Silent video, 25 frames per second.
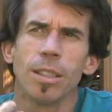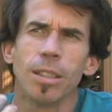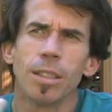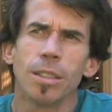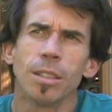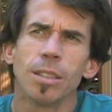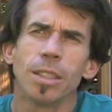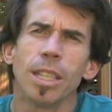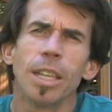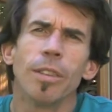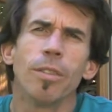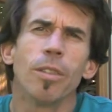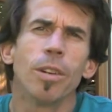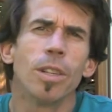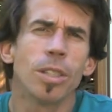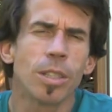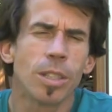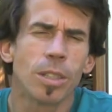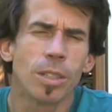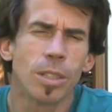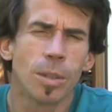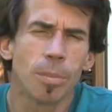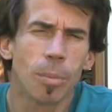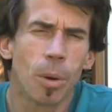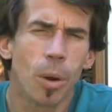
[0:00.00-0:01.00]
Say, for
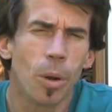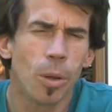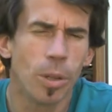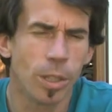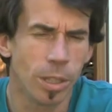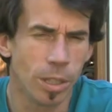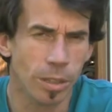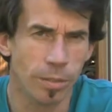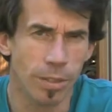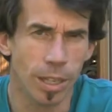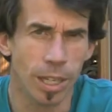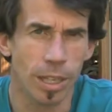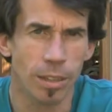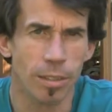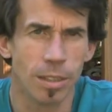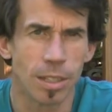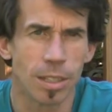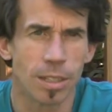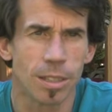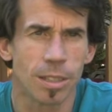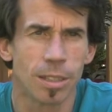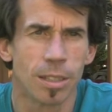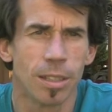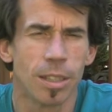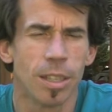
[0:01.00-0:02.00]
instance, the polio
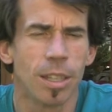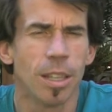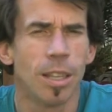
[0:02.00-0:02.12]
virus.